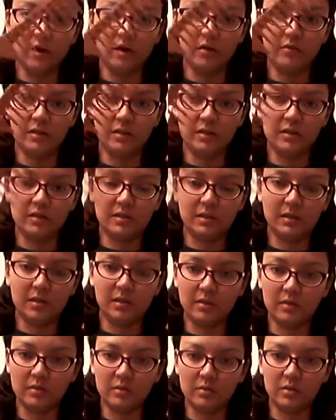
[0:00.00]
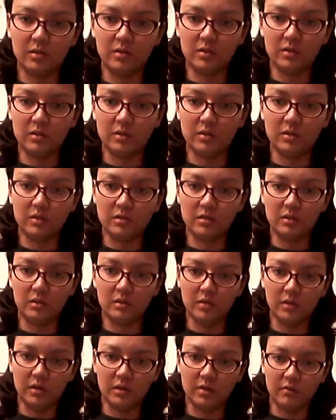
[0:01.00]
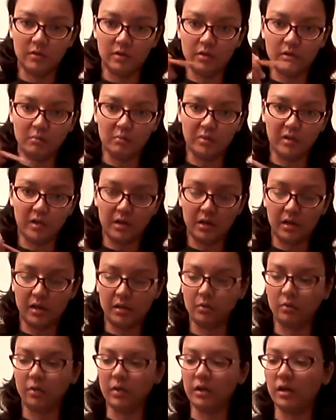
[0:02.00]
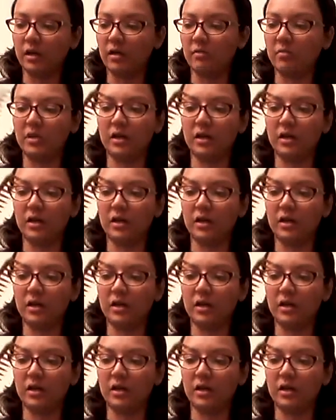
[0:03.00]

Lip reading: Obviously, this one is also like for parting and whatnot,